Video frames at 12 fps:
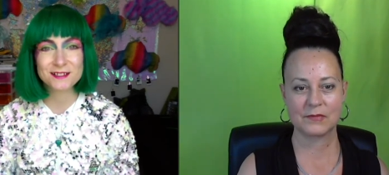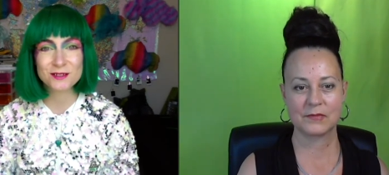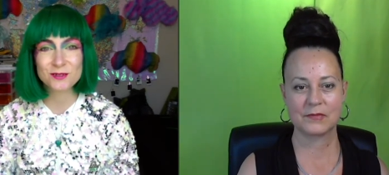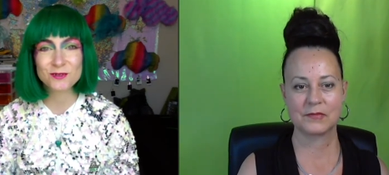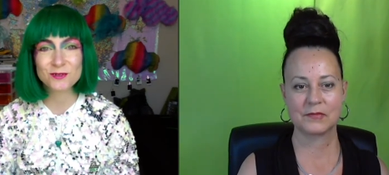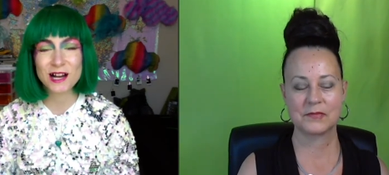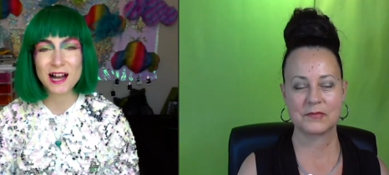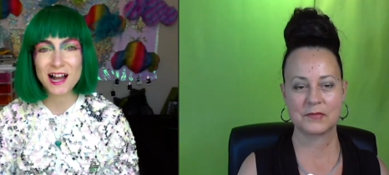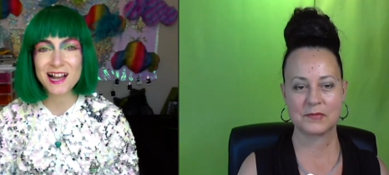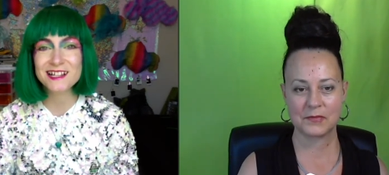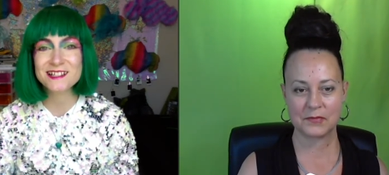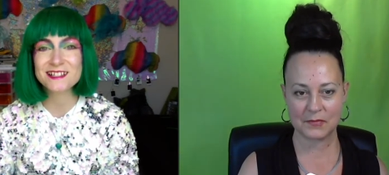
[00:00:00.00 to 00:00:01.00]
Speaker 1: So
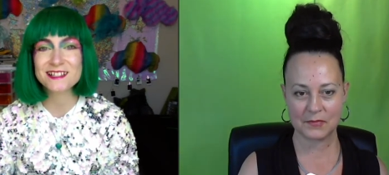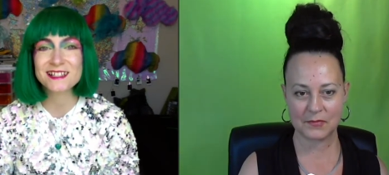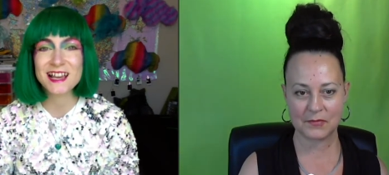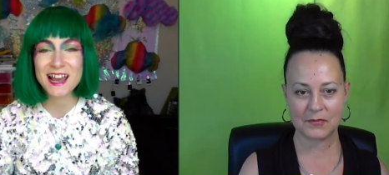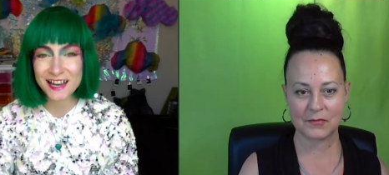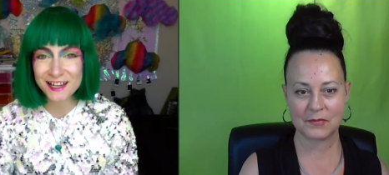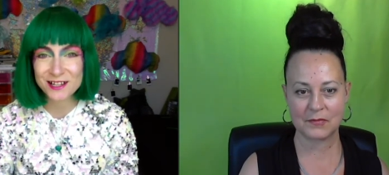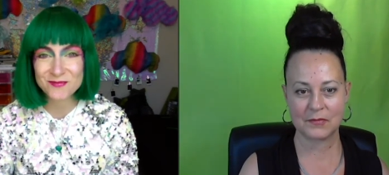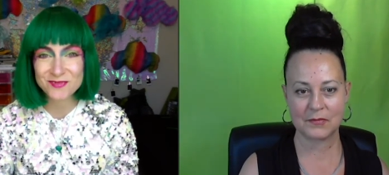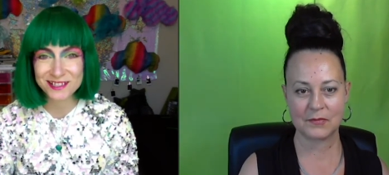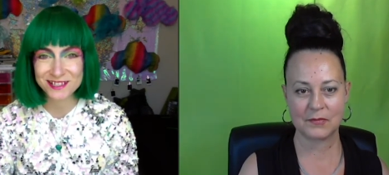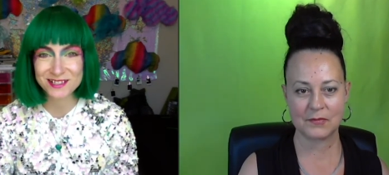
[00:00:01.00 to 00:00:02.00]
I just
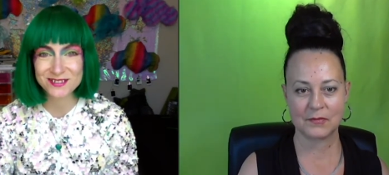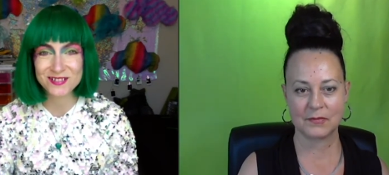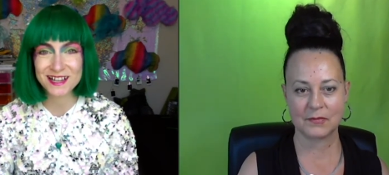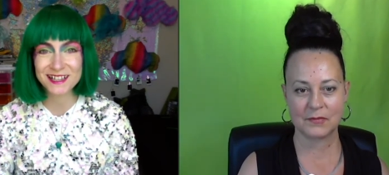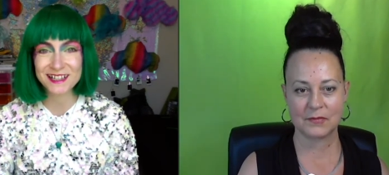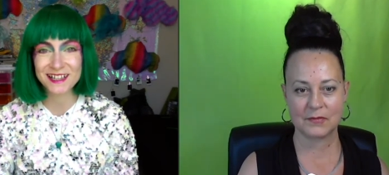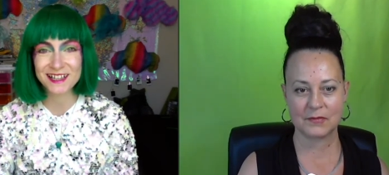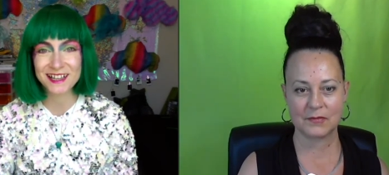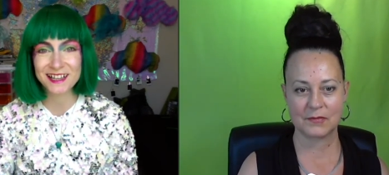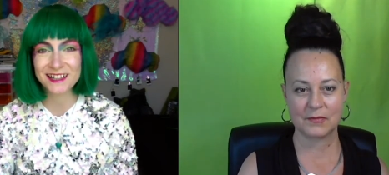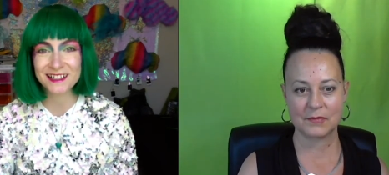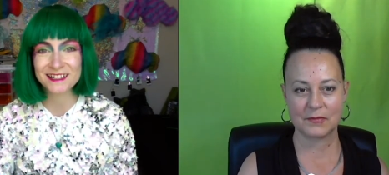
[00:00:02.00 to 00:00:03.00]
am this
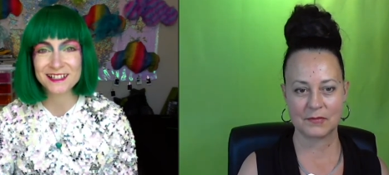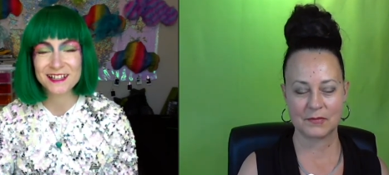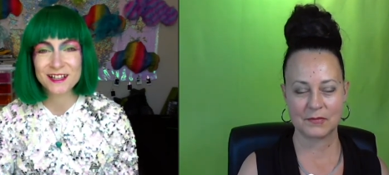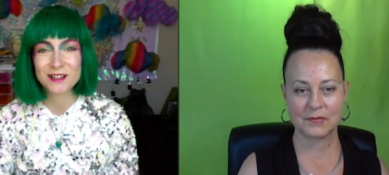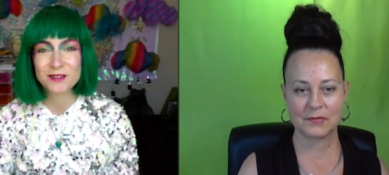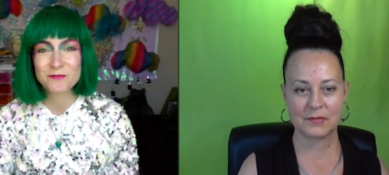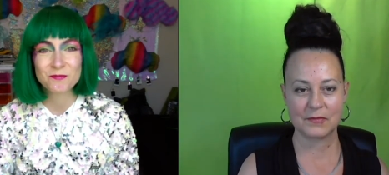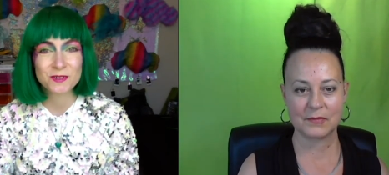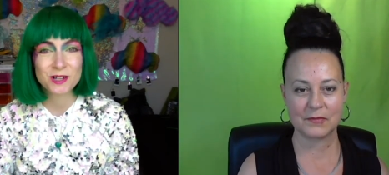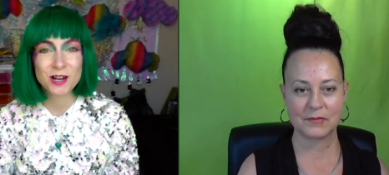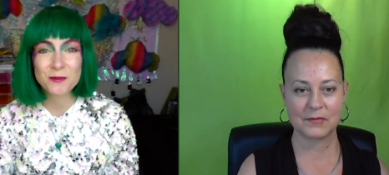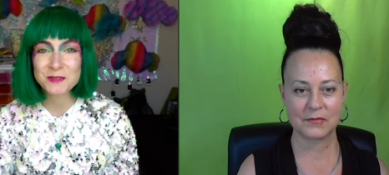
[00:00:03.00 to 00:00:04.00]
way. And
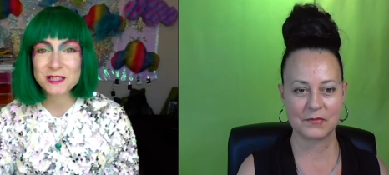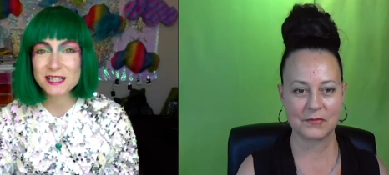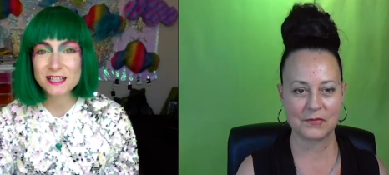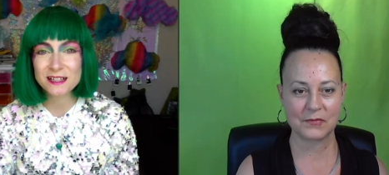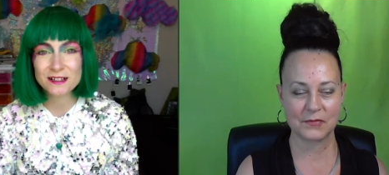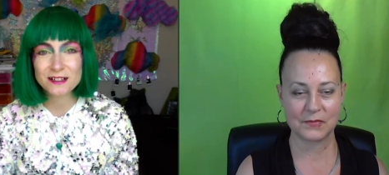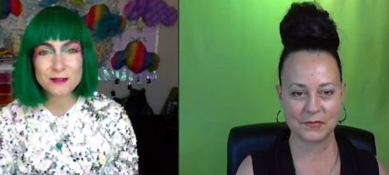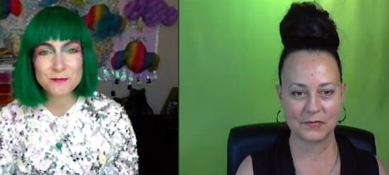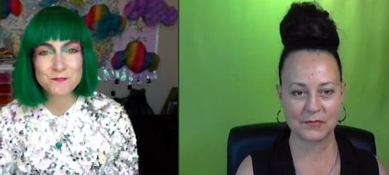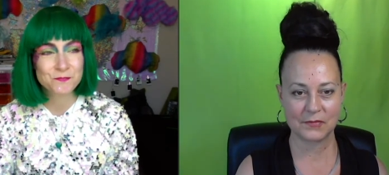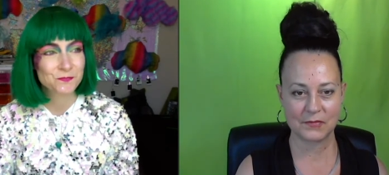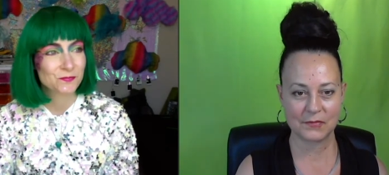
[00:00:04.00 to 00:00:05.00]
coming here,
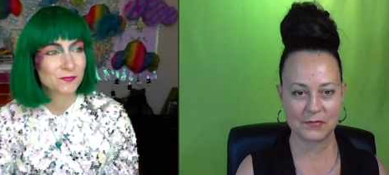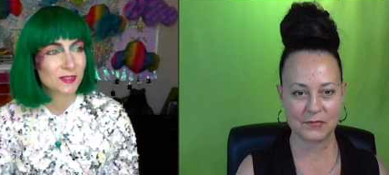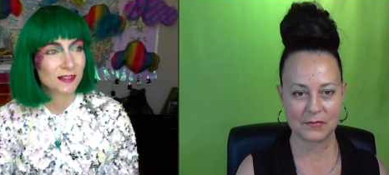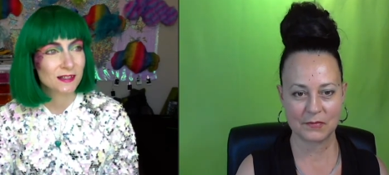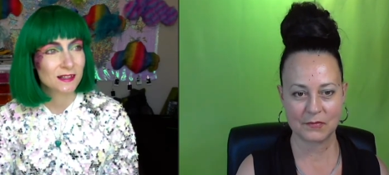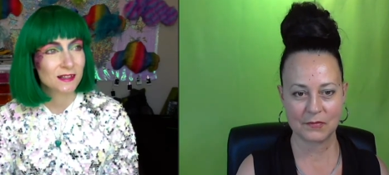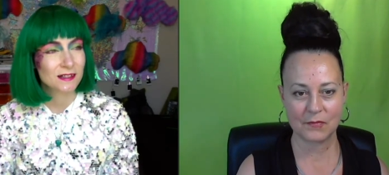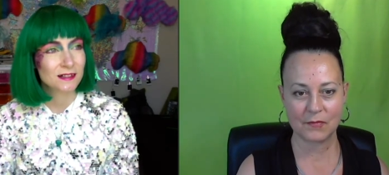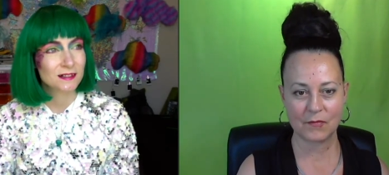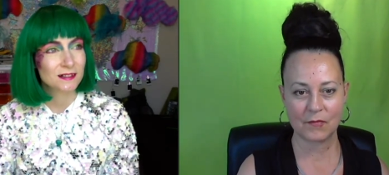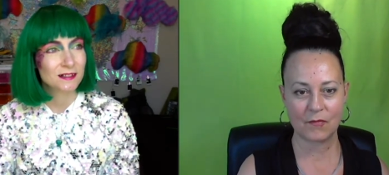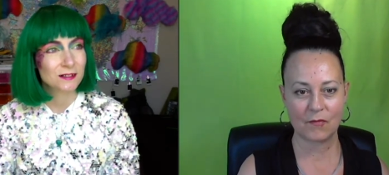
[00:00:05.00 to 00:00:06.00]

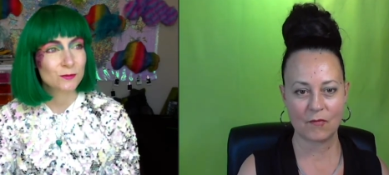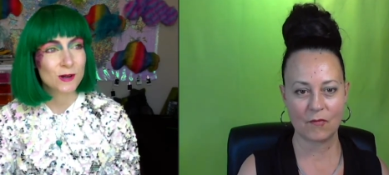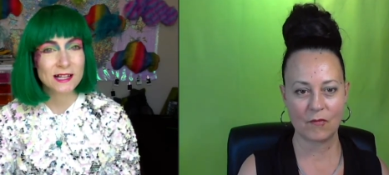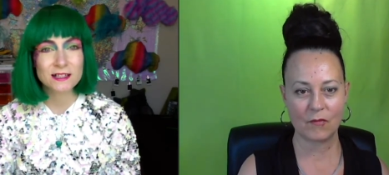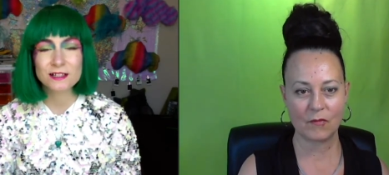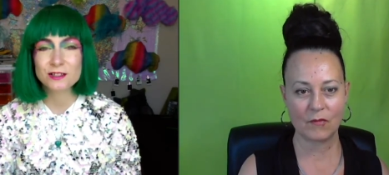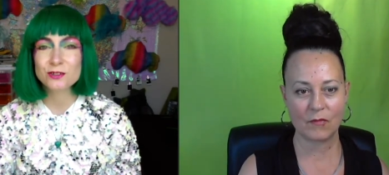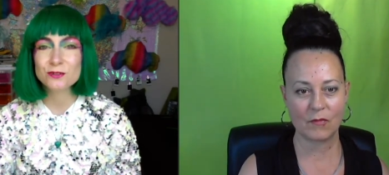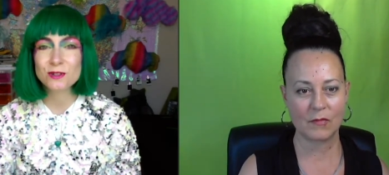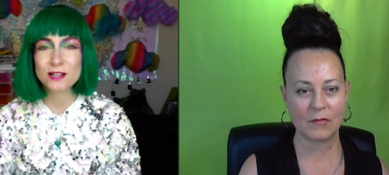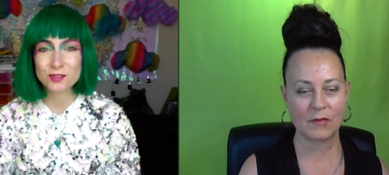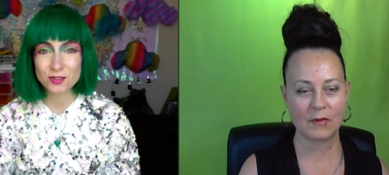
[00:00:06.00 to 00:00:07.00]
right,
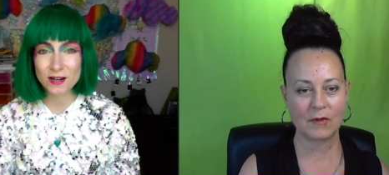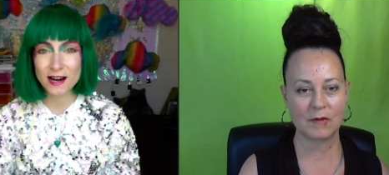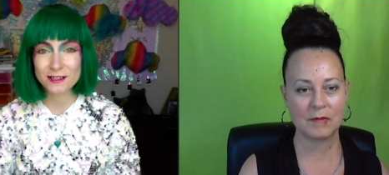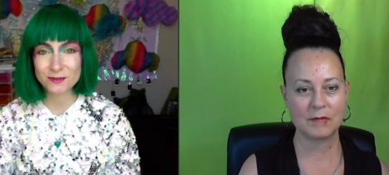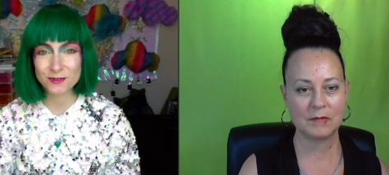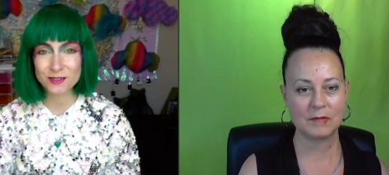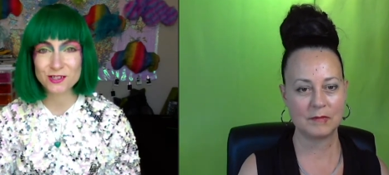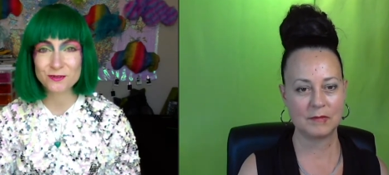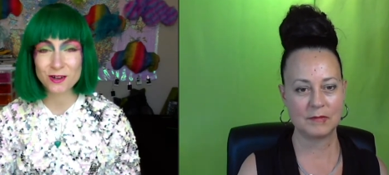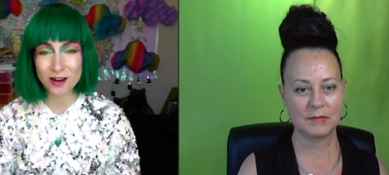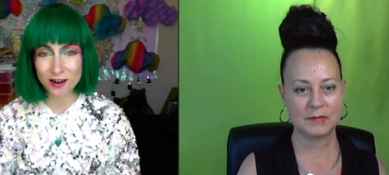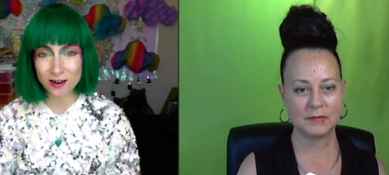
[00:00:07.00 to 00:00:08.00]
you attract what
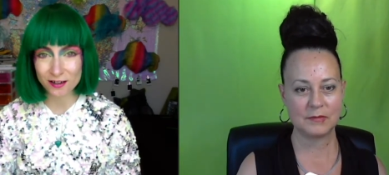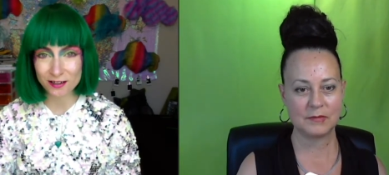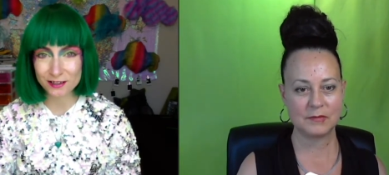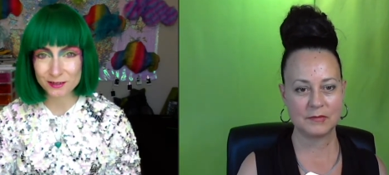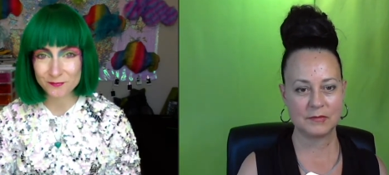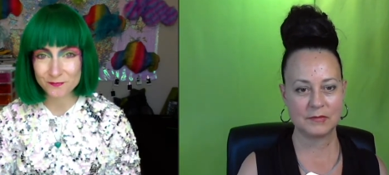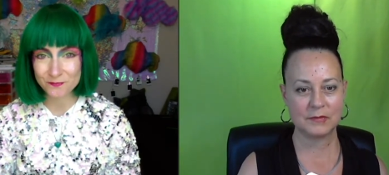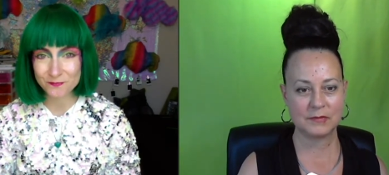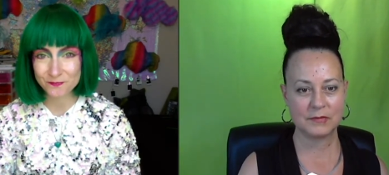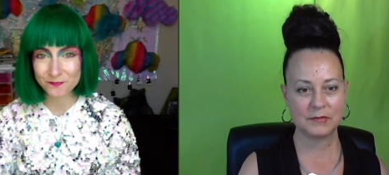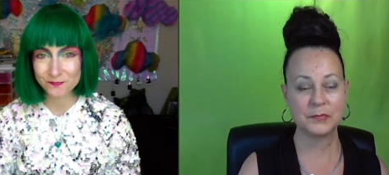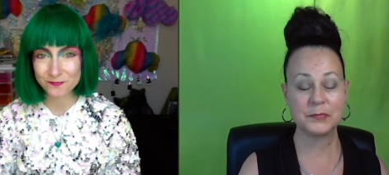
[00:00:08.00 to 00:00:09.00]
you are.
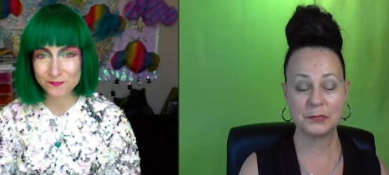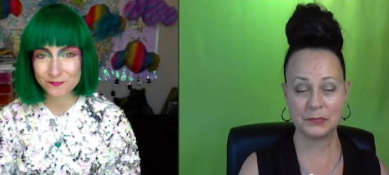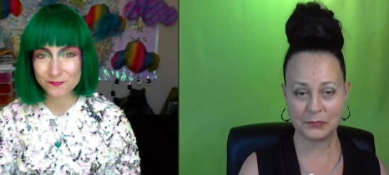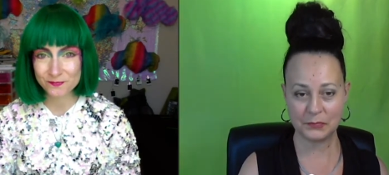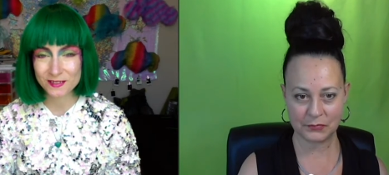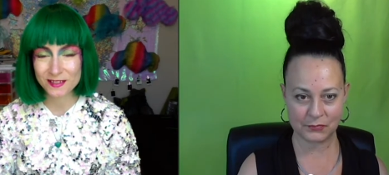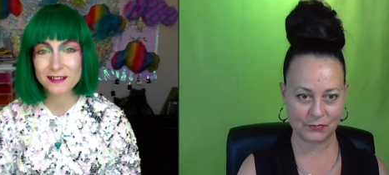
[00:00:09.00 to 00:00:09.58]
Mm-hmm